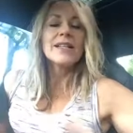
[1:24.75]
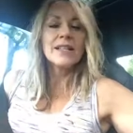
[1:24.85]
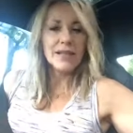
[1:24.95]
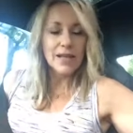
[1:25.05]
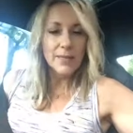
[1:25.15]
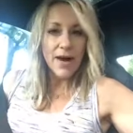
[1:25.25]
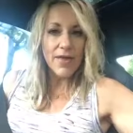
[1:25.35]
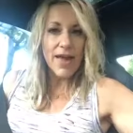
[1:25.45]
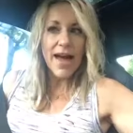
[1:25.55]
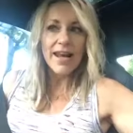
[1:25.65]
to think
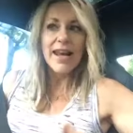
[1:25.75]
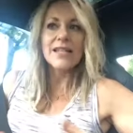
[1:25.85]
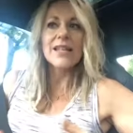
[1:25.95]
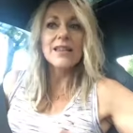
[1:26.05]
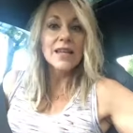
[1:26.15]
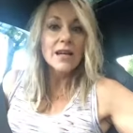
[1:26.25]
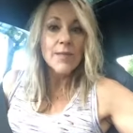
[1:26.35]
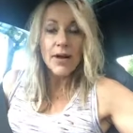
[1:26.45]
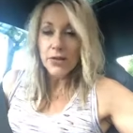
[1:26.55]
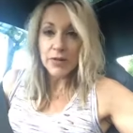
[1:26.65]
about that and to think
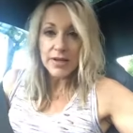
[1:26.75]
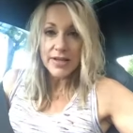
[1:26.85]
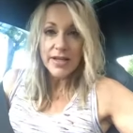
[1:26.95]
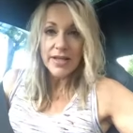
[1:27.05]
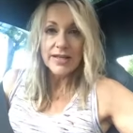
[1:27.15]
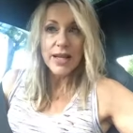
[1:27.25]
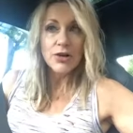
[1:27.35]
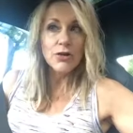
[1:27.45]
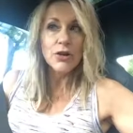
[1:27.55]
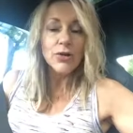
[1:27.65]
about three things that
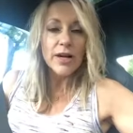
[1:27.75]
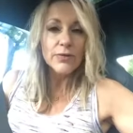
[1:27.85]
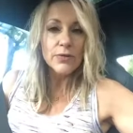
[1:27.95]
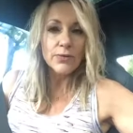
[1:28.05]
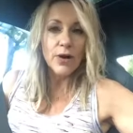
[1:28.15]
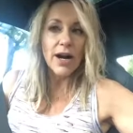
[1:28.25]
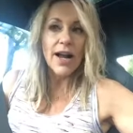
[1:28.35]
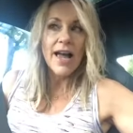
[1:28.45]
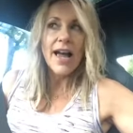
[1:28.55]
you're grateful for.